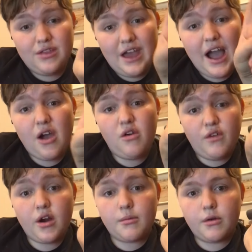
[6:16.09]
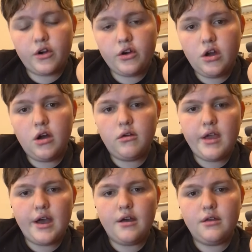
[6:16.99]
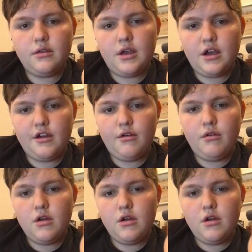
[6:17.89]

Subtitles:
the Isle of Armor. Oh yeah, the Isle.